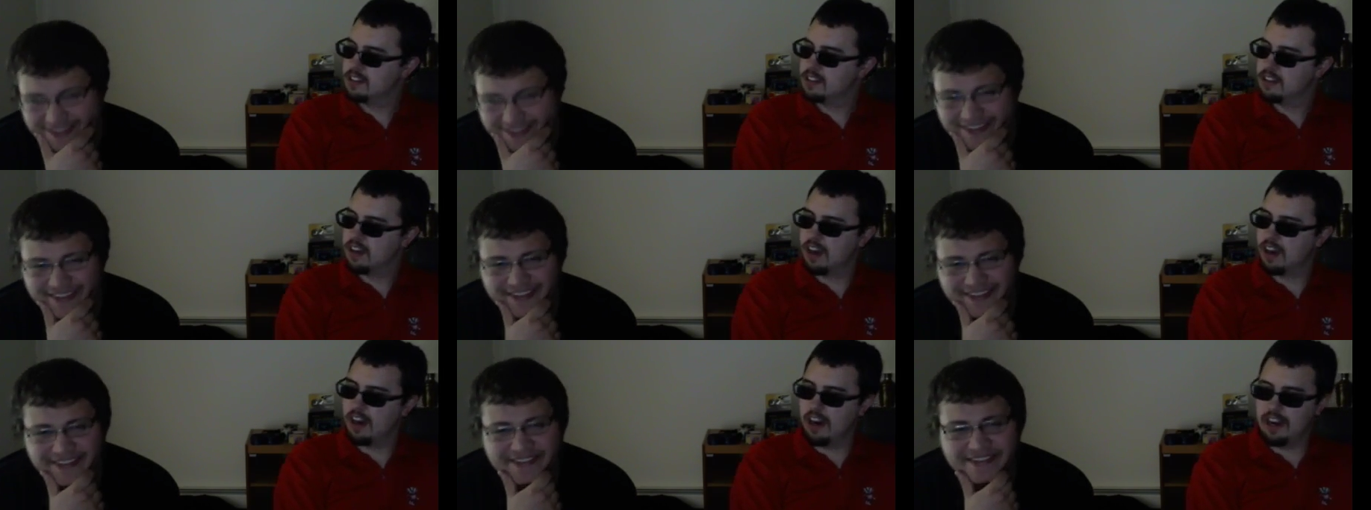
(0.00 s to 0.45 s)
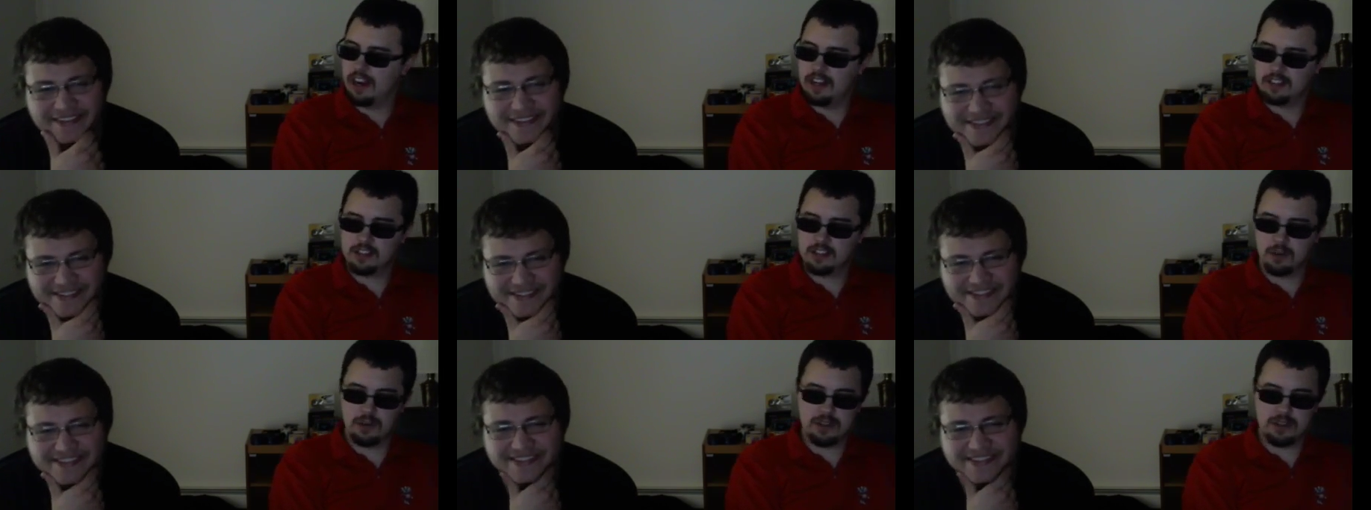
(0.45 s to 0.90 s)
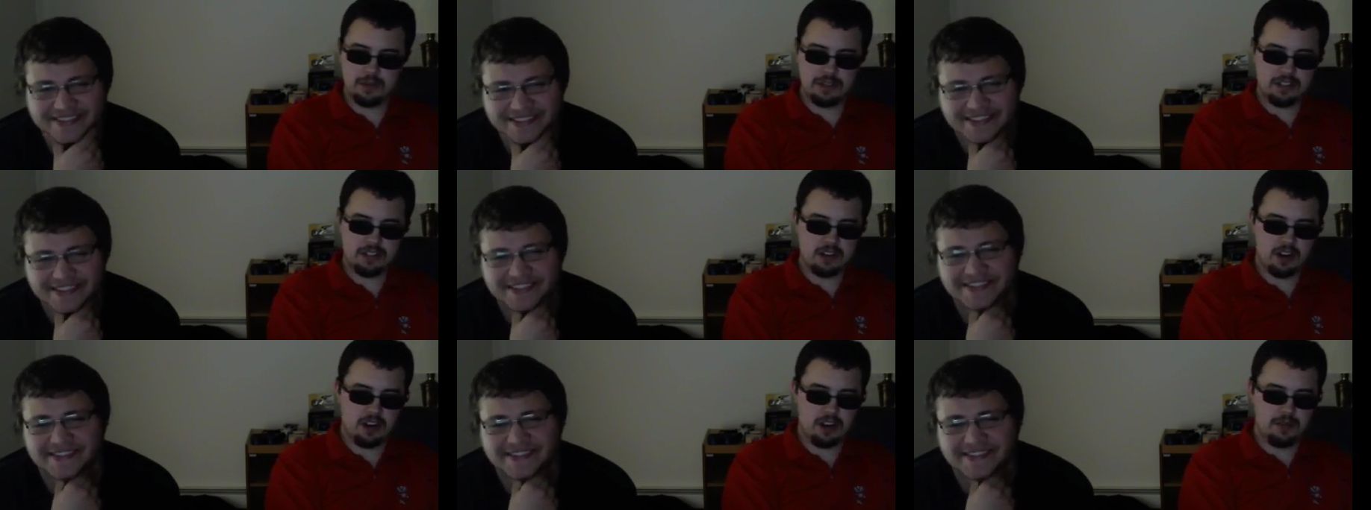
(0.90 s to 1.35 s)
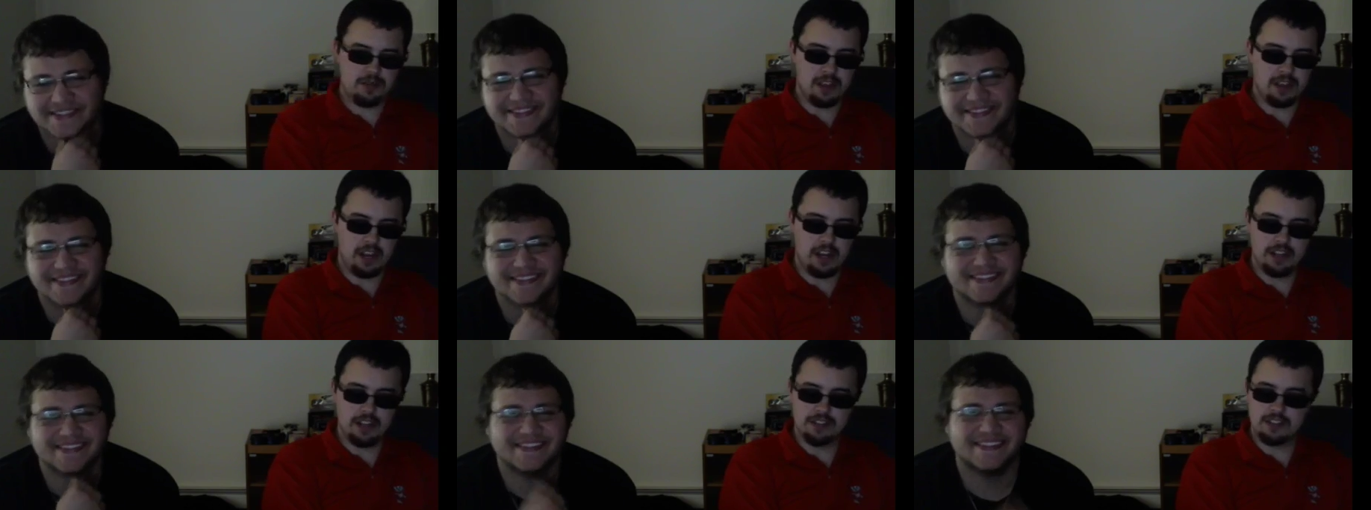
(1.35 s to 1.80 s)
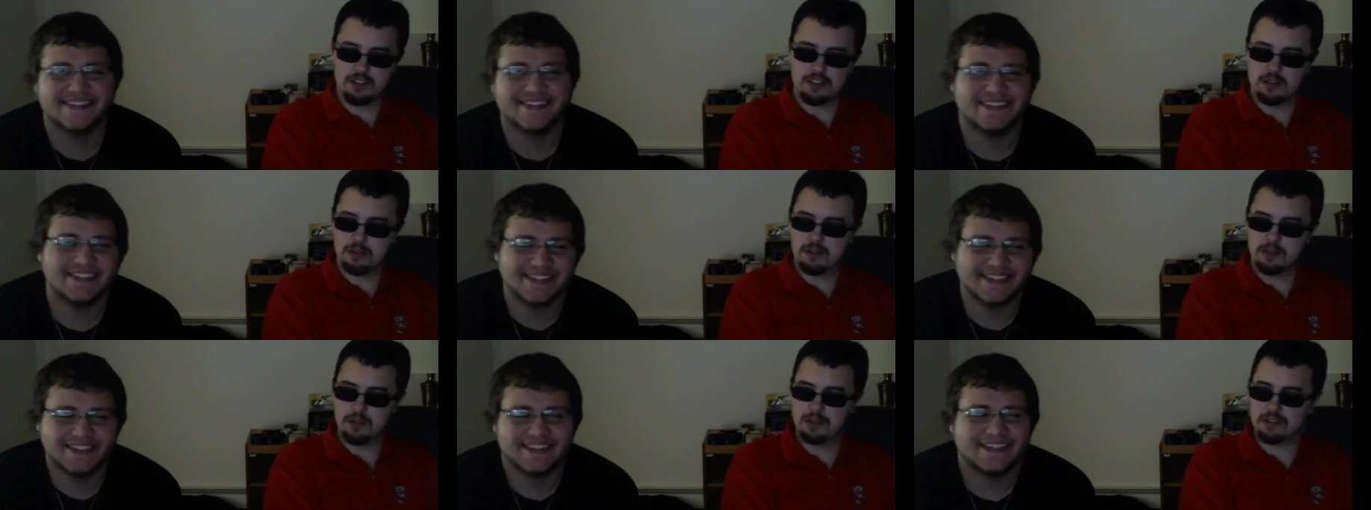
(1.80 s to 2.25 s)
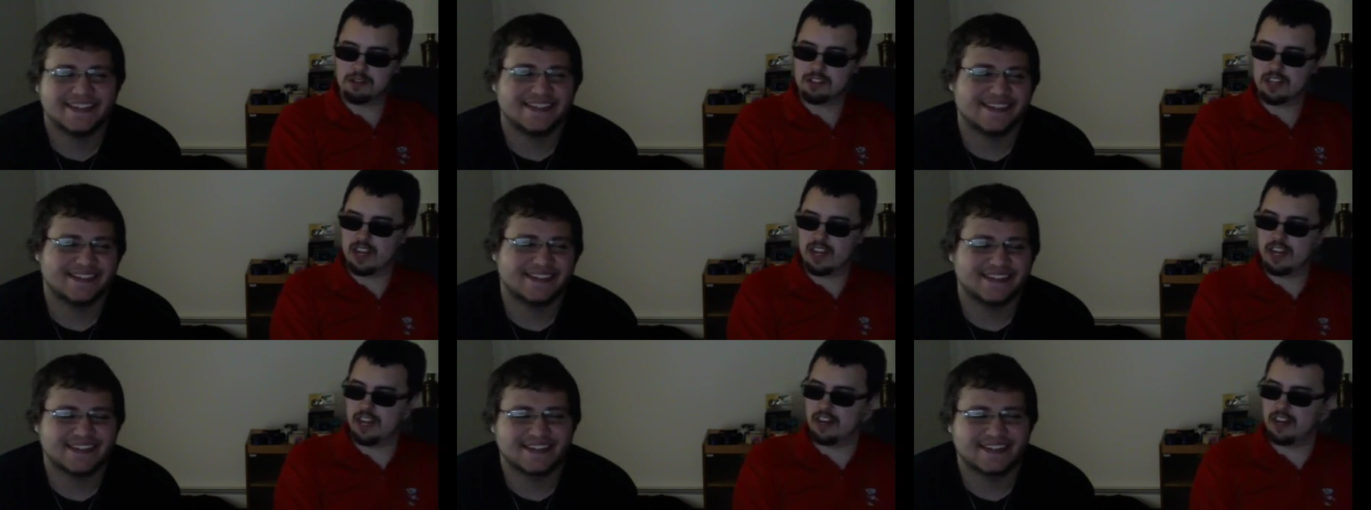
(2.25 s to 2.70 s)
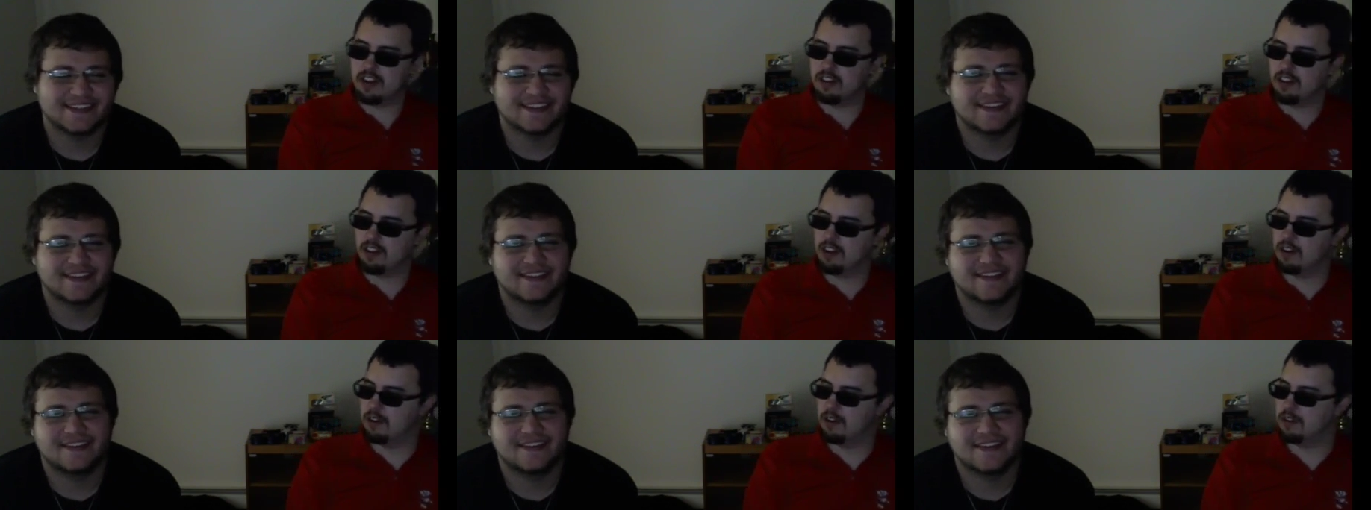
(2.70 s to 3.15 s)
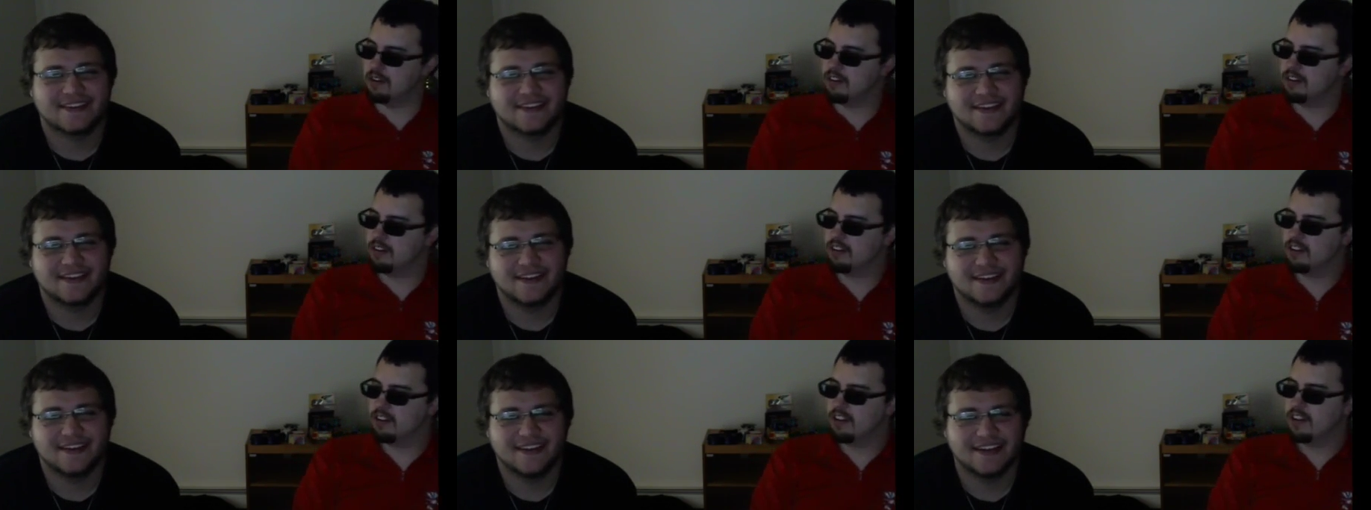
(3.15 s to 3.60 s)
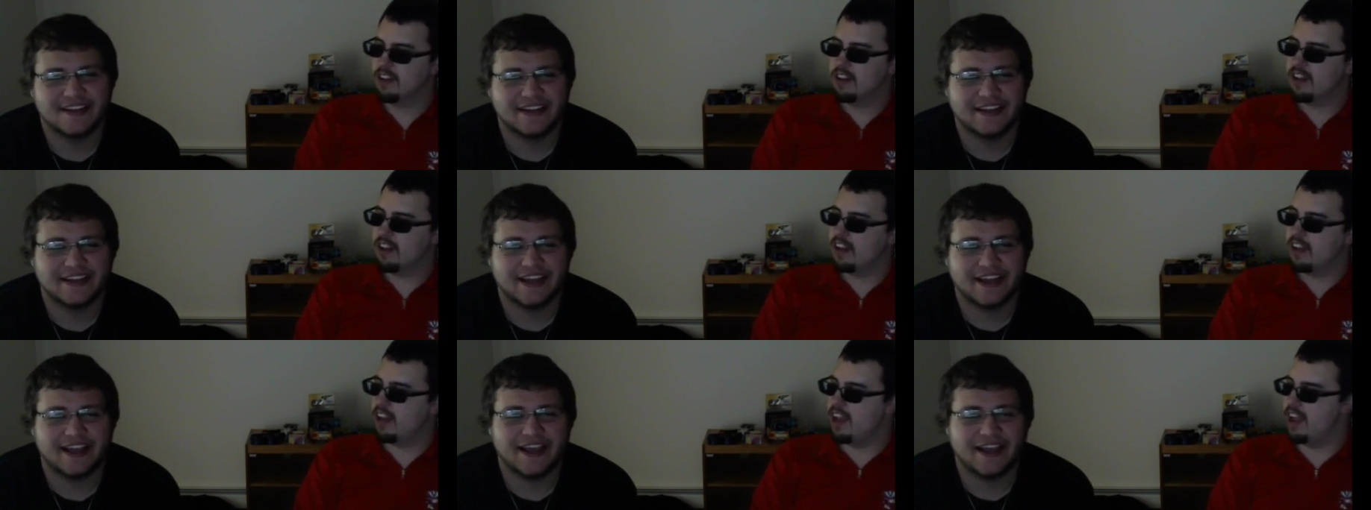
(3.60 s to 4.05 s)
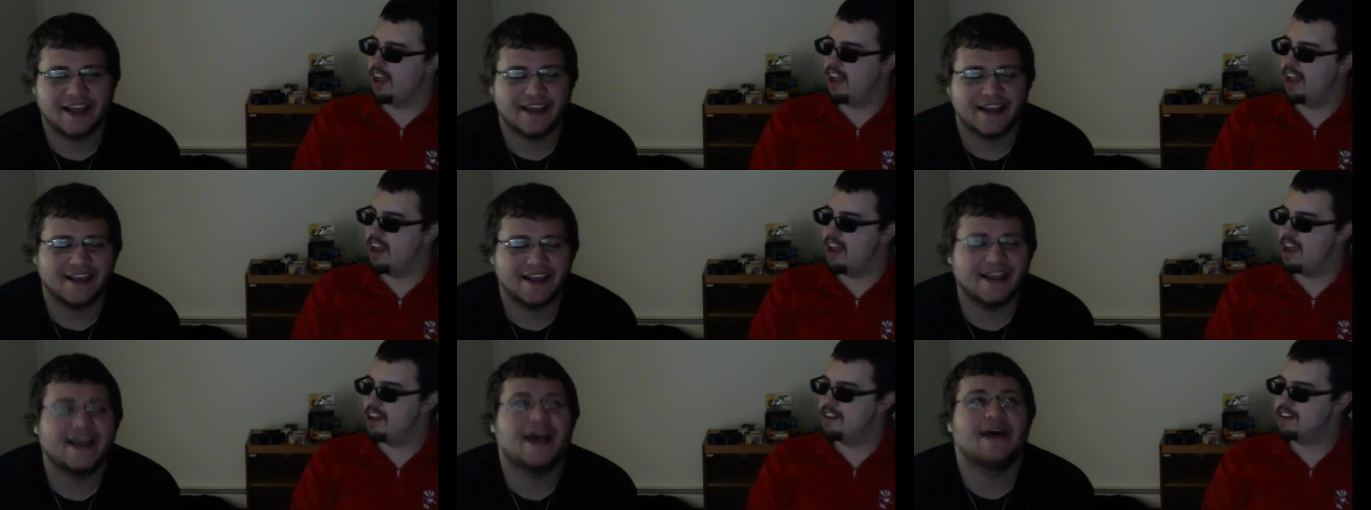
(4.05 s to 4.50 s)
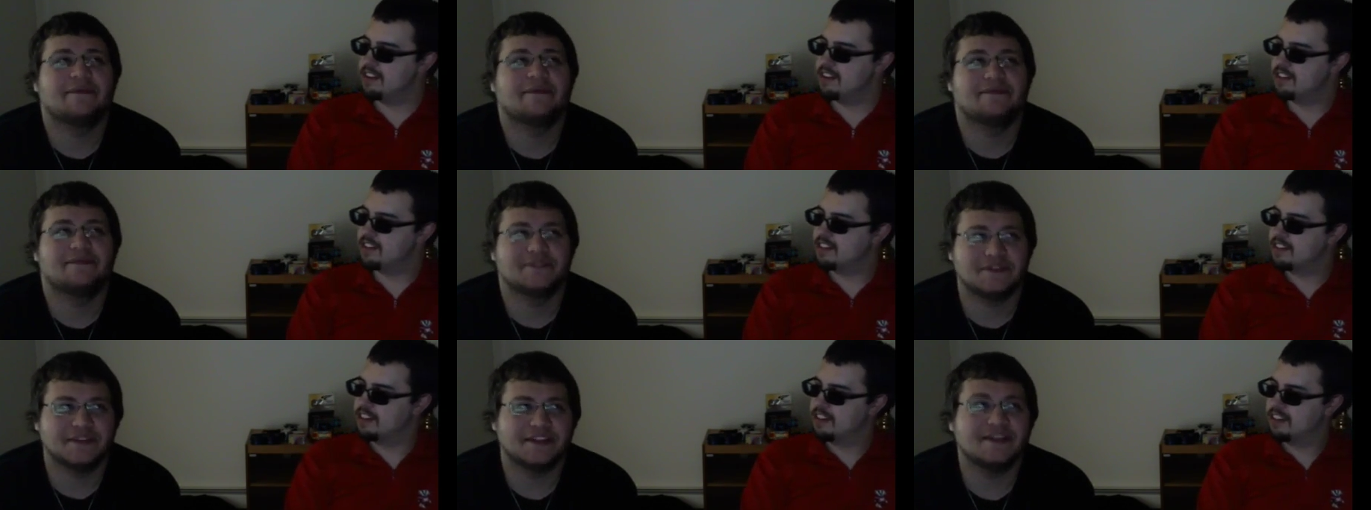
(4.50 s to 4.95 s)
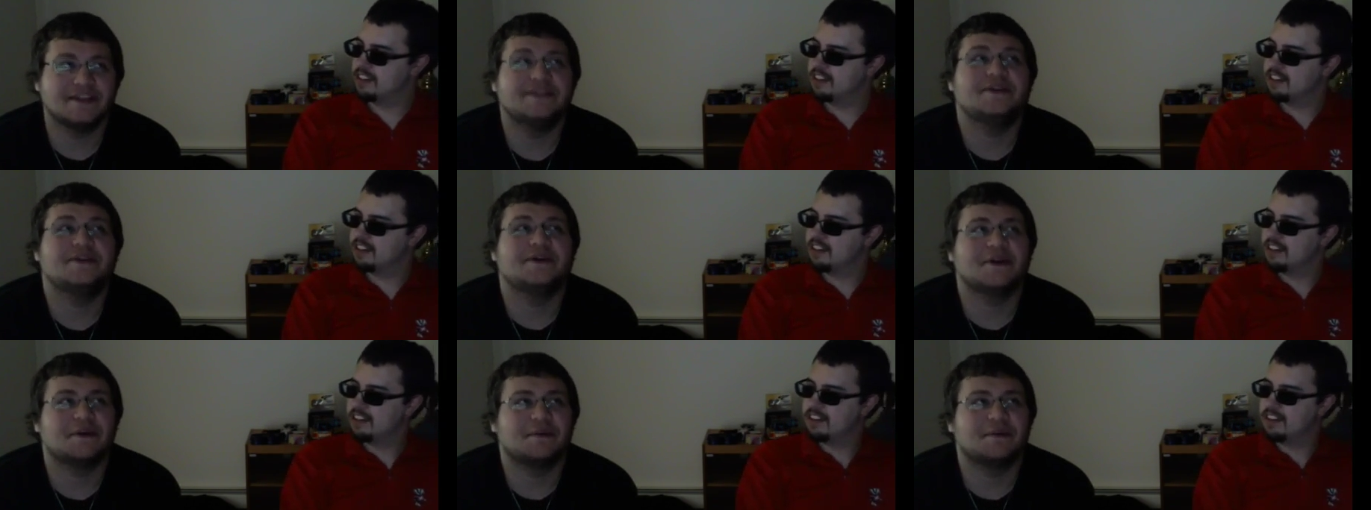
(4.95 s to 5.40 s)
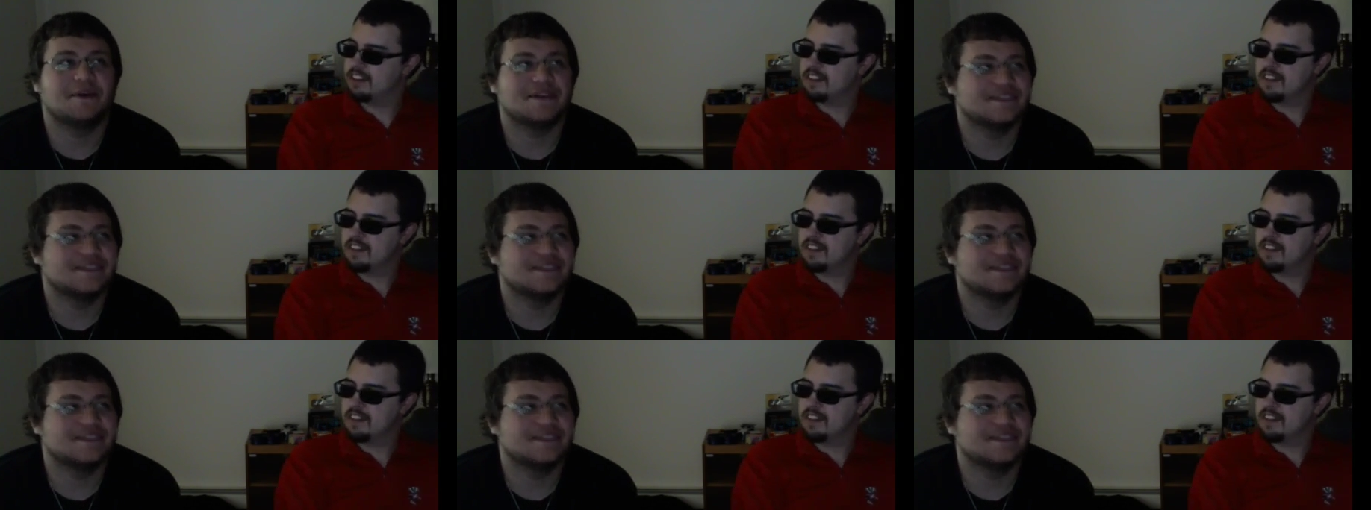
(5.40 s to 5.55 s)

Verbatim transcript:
Speaker 1: All right. So we, we start off with Anzu who's standing alone and absolutely adorable.